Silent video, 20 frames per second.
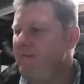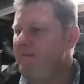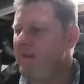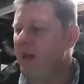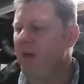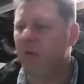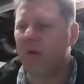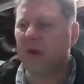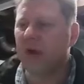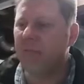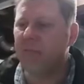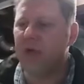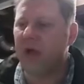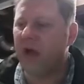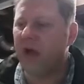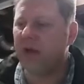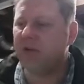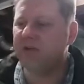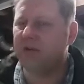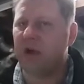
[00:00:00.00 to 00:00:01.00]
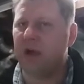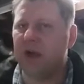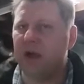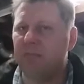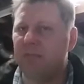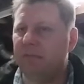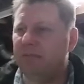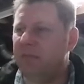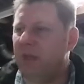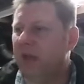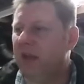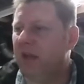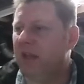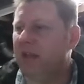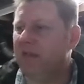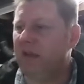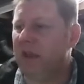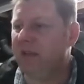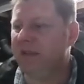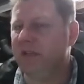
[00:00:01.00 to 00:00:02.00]
That'll work. I'm not going to dry hop it. I'm going to
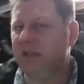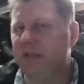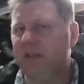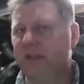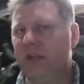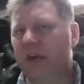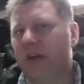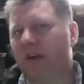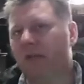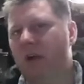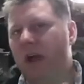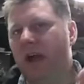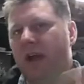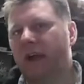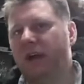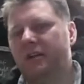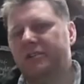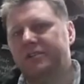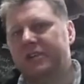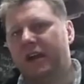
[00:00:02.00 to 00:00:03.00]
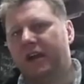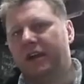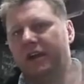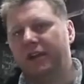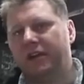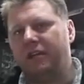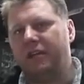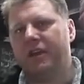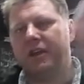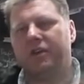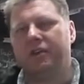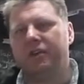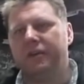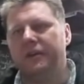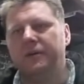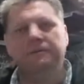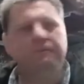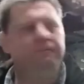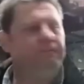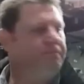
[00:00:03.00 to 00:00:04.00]
leave it as it is. I'm going to rack it into secondary, let it
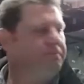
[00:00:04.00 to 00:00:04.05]
clear.